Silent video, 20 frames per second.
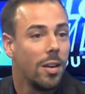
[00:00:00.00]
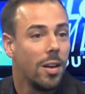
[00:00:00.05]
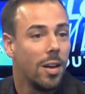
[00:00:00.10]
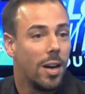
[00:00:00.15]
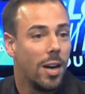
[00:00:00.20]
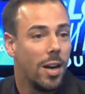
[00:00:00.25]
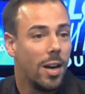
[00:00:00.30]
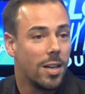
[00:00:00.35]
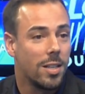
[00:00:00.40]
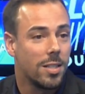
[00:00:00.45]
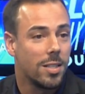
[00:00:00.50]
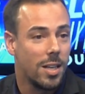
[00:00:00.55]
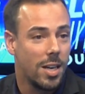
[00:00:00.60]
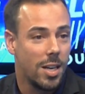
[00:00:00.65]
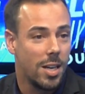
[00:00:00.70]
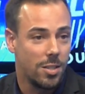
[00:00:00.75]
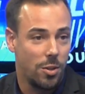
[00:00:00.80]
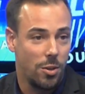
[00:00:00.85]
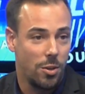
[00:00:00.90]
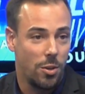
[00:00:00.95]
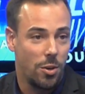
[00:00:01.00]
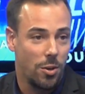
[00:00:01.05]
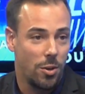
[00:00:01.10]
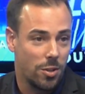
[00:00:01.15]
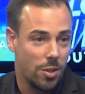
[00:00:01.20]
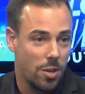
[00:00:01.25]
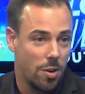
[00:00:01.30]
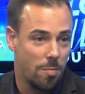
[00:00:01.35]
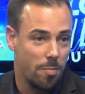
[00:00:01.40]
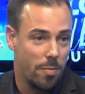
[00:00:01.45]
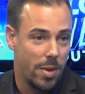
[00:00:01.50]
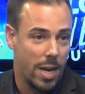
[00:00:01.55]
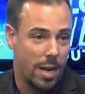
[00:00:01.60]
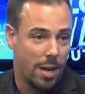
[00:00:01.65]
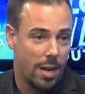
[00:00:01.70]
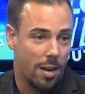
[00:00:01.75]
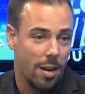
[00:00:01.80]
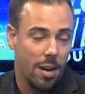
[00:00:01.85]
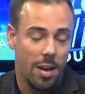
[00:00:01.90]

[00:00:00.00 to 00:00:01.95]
as the years come by.